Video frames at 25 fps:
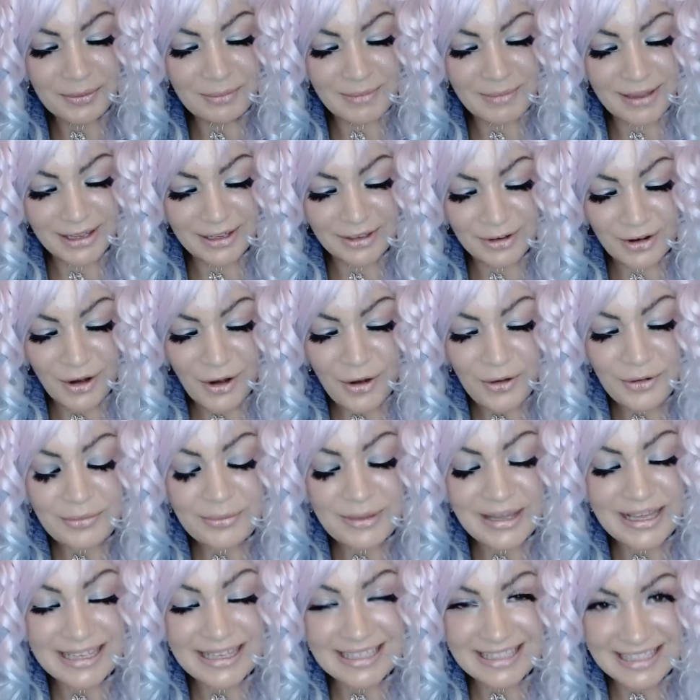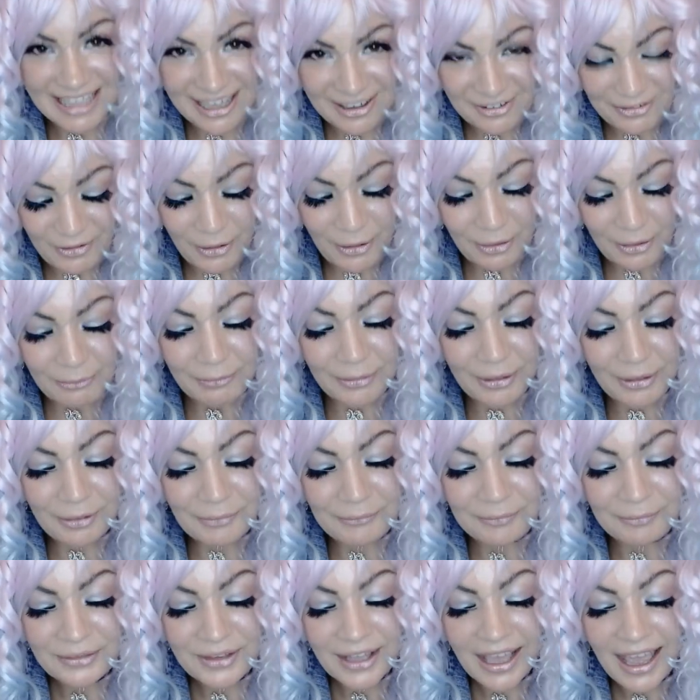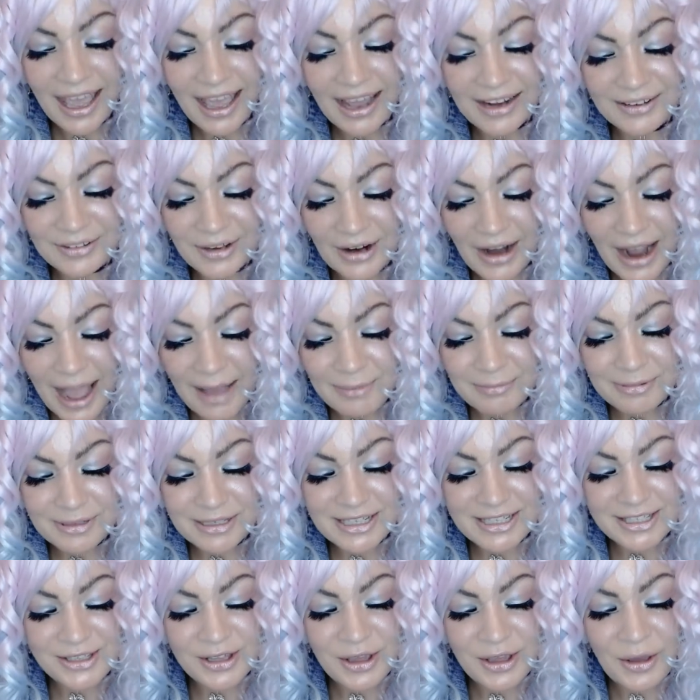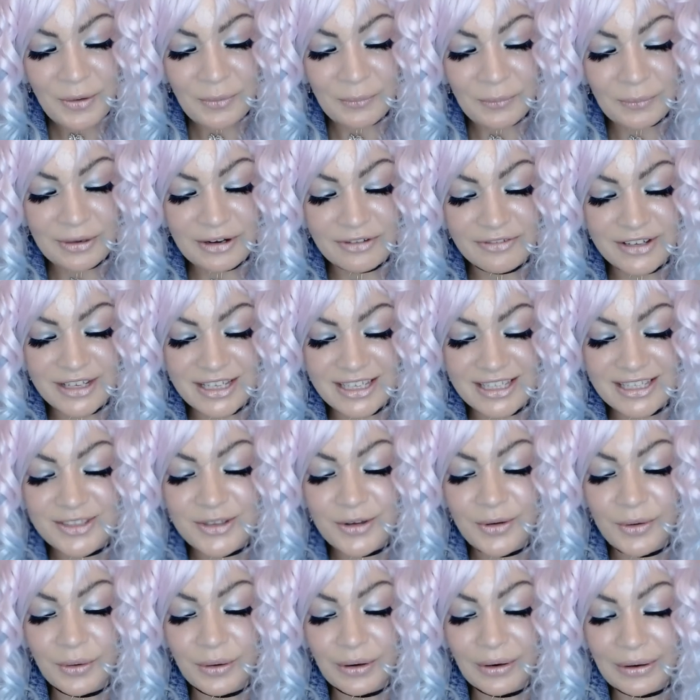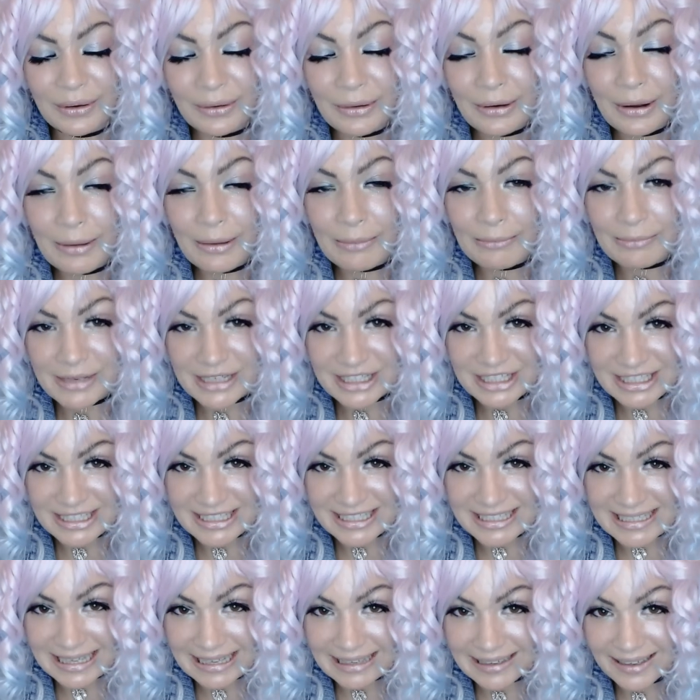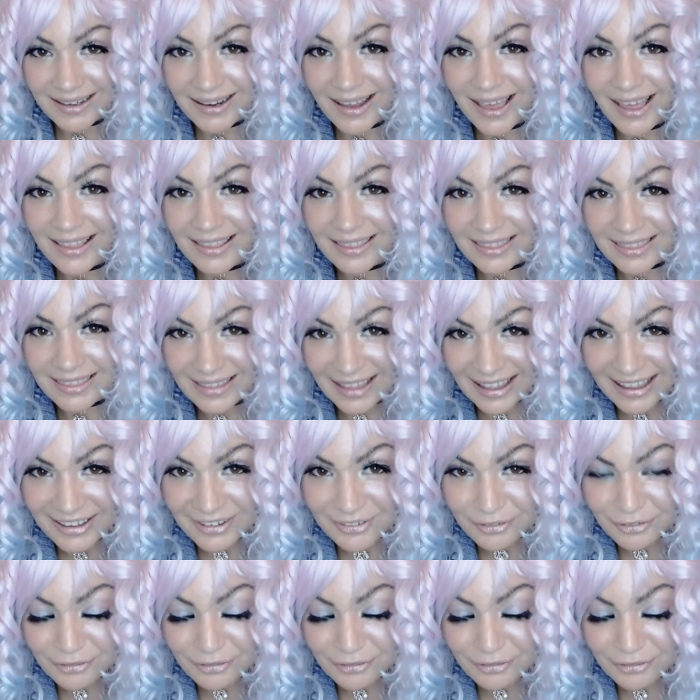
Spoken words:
make your home a safe harbor and your happiness one of his or her missions in life.